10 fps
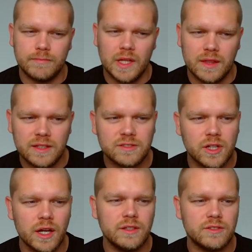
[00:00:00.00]
This
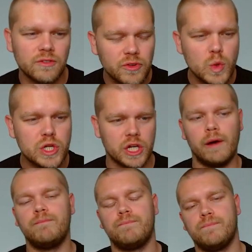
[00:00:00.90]
guy is the
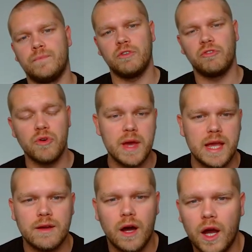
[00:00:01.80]
future for me.